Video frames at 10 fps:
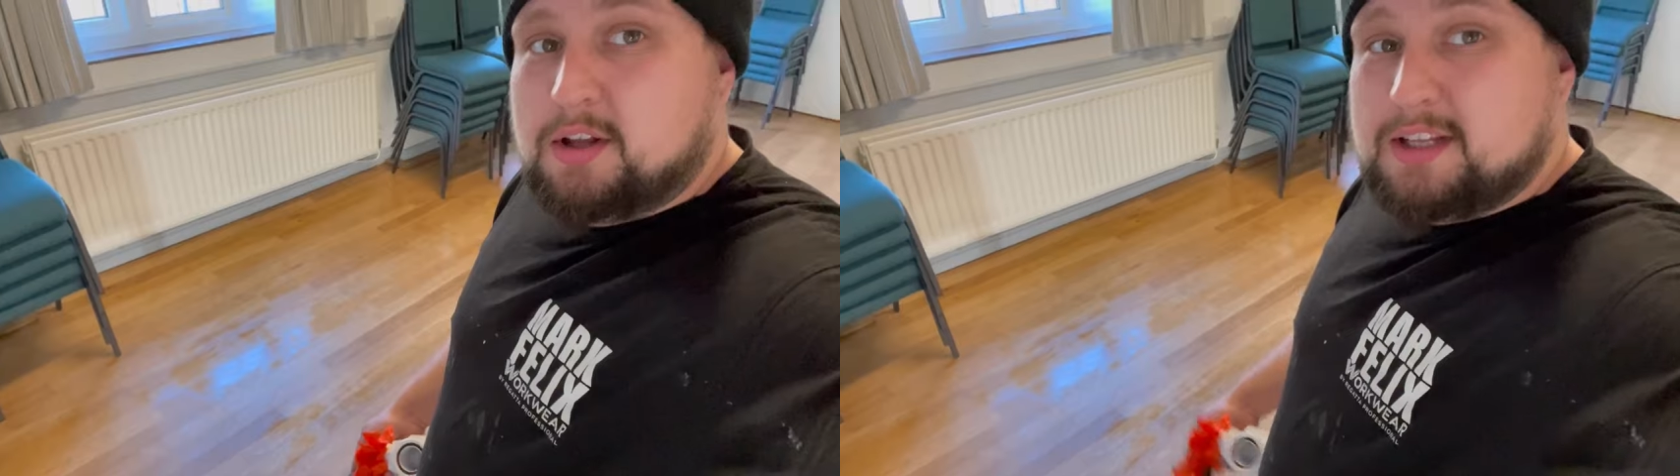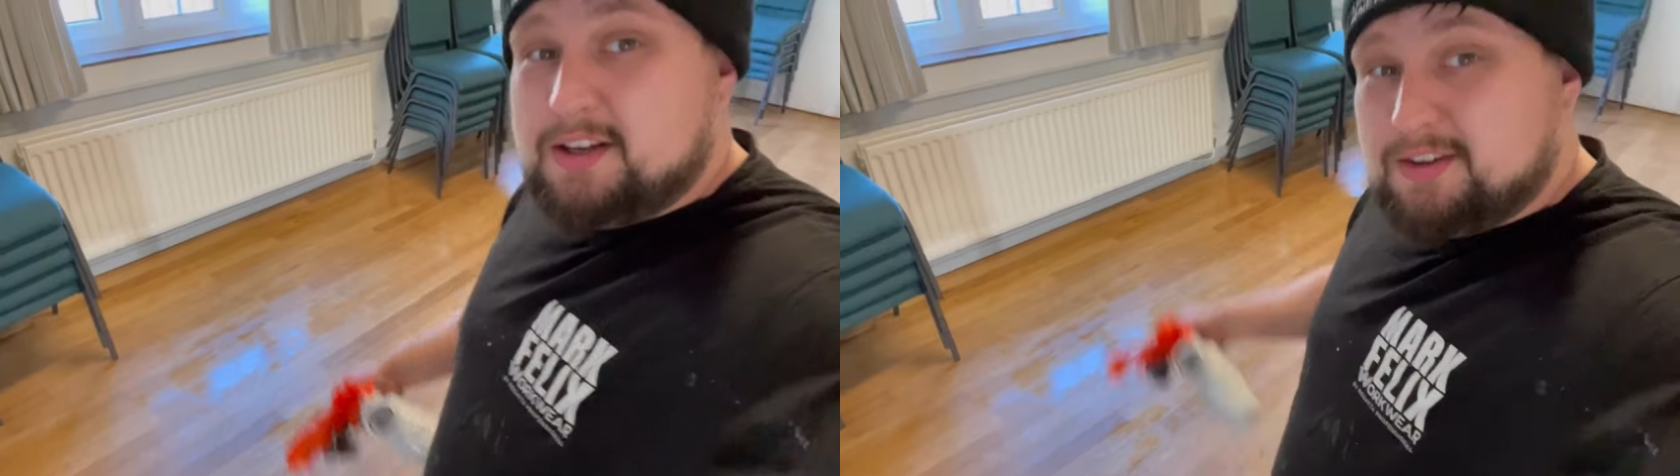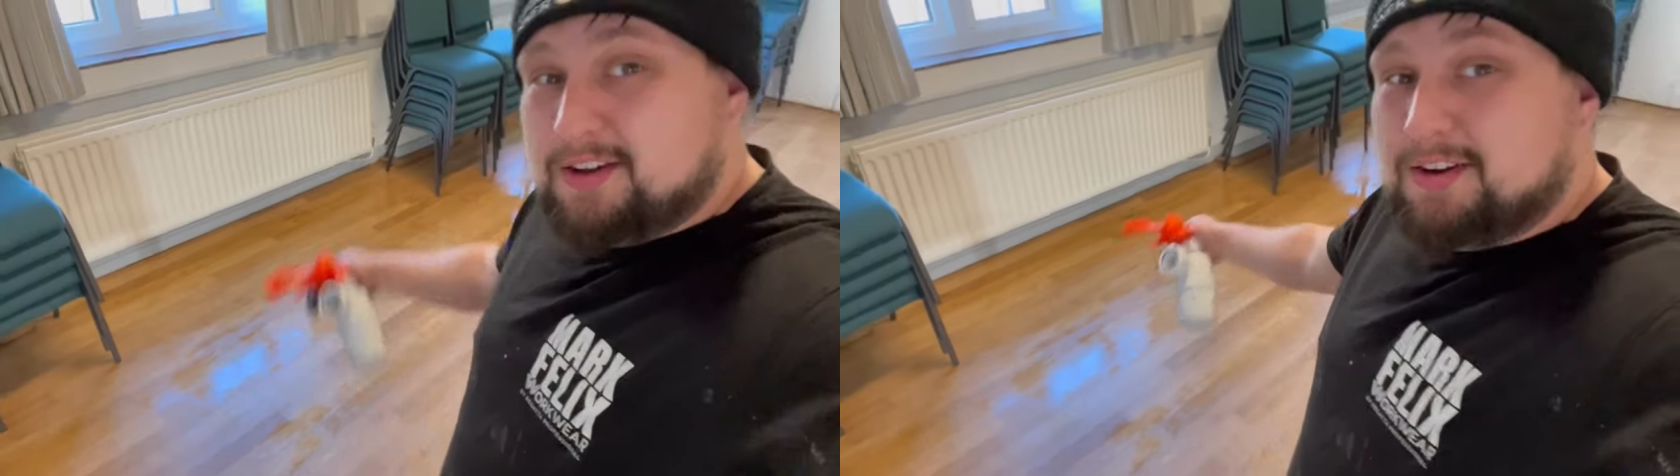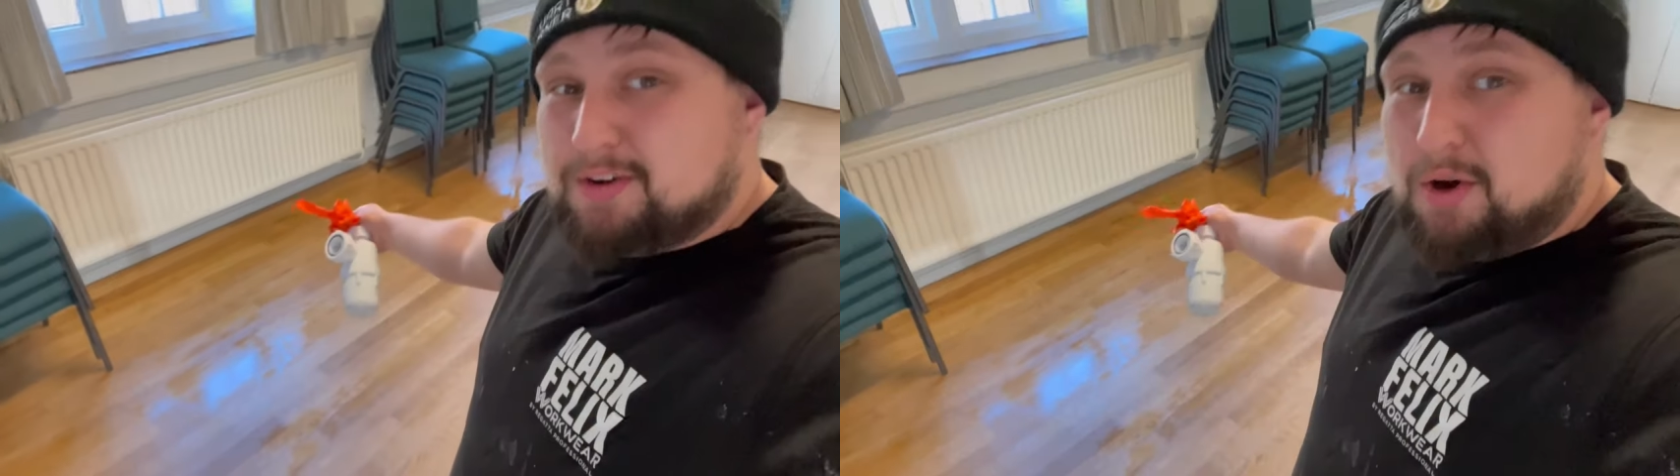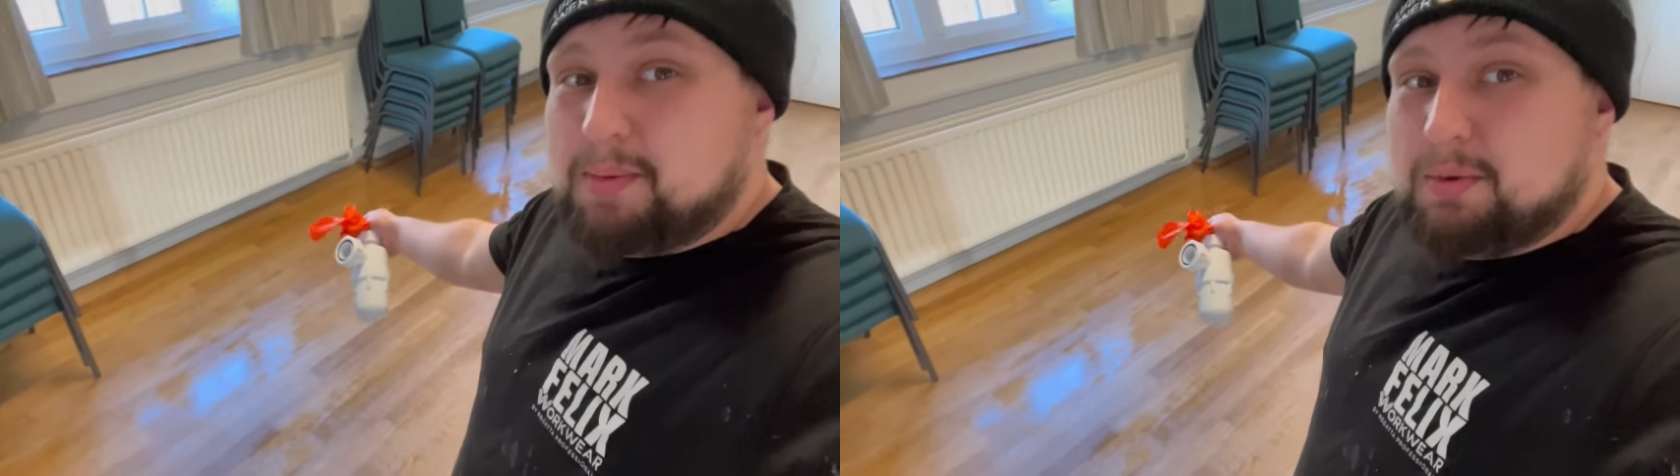didn't. I
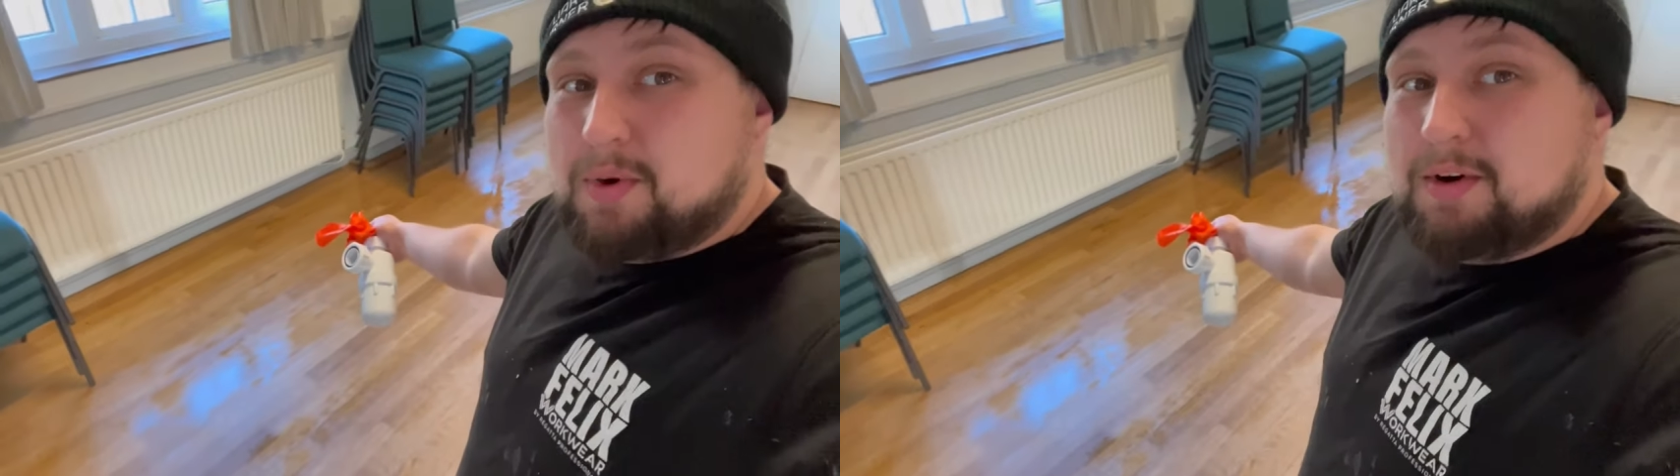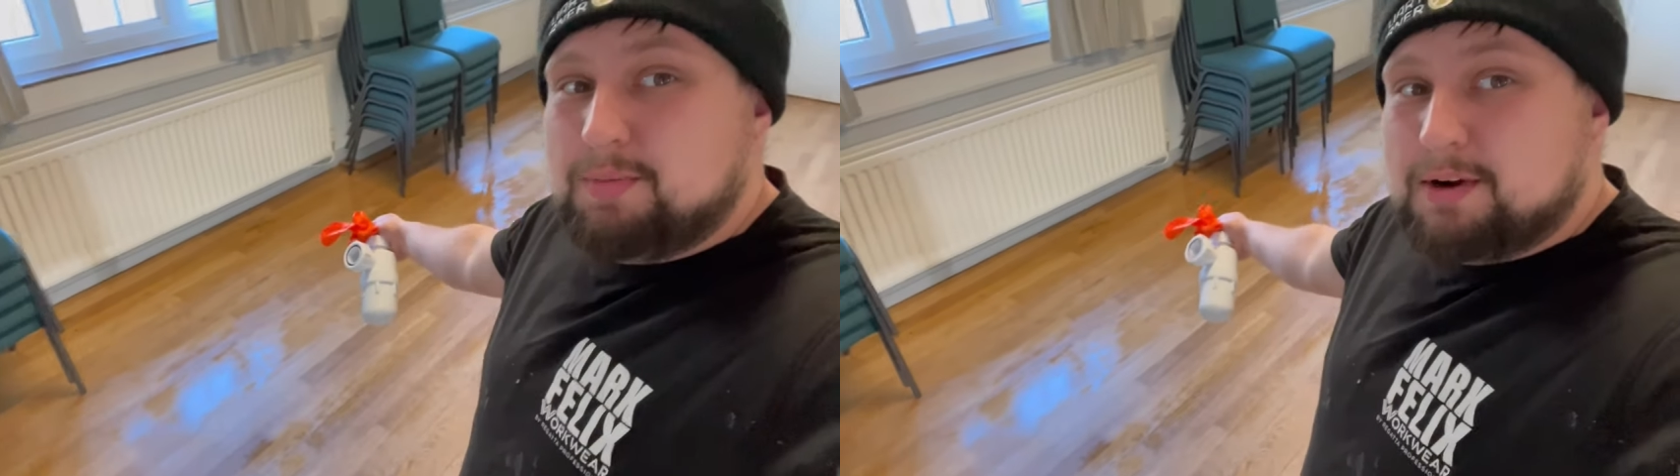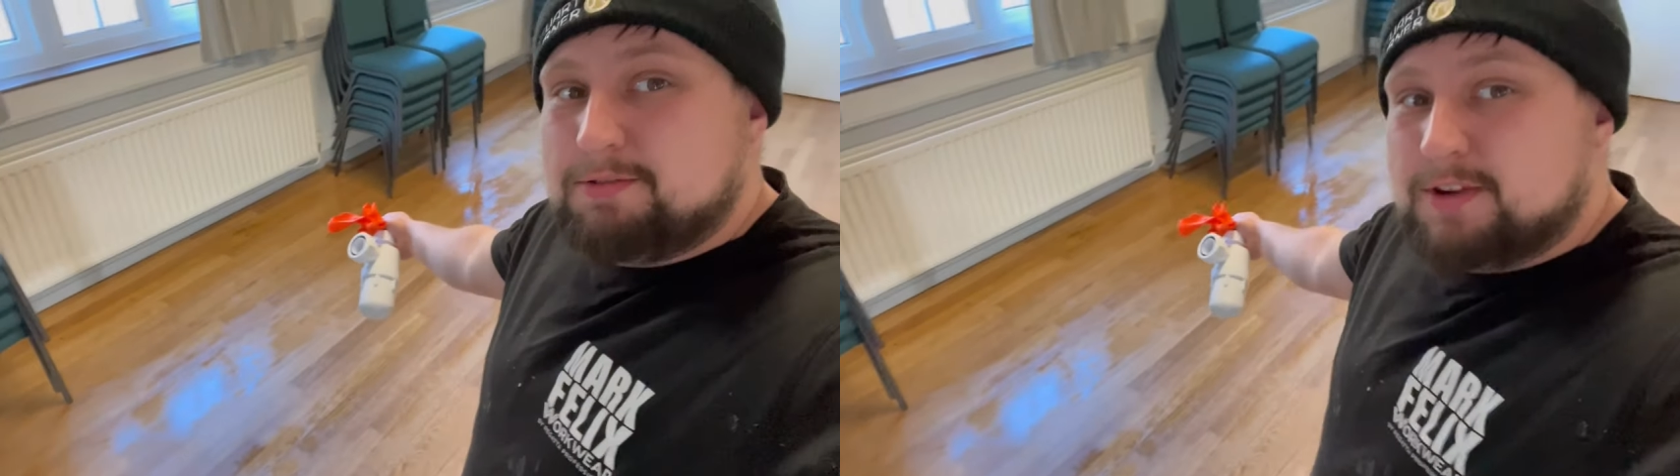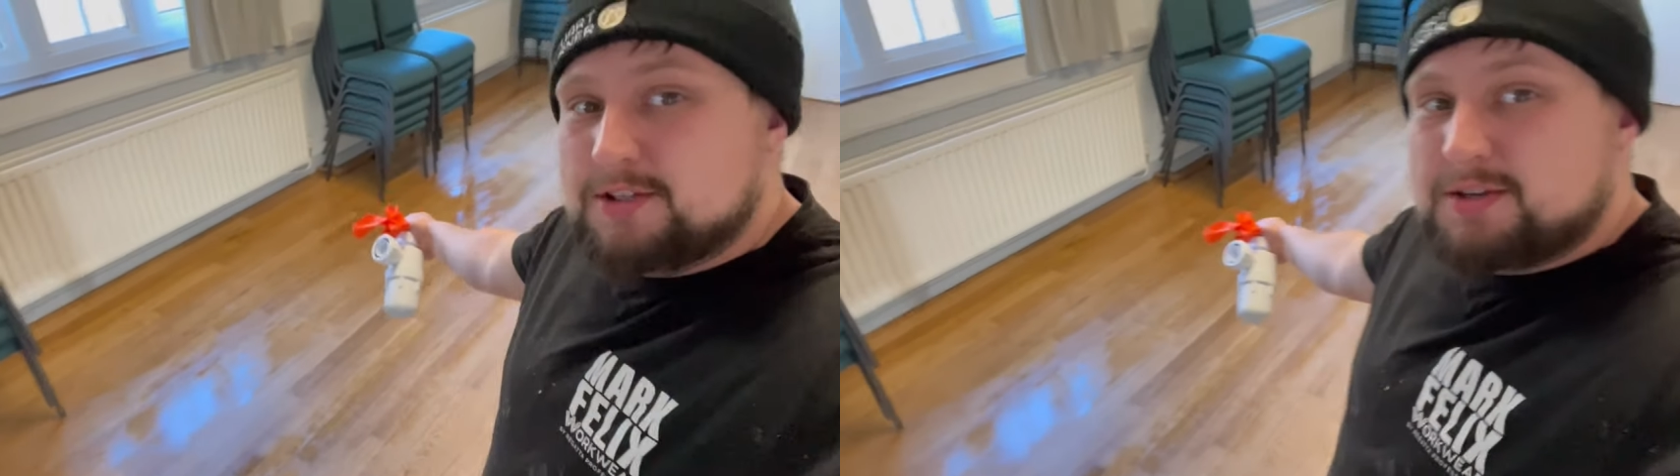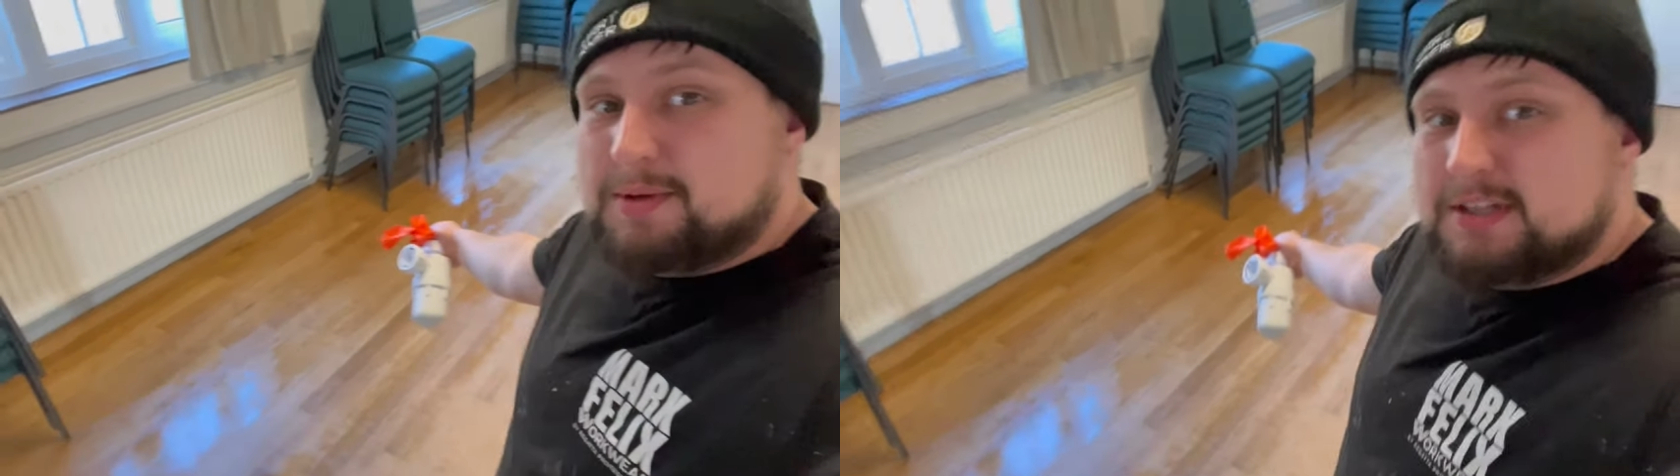got a bit worried when I first came in.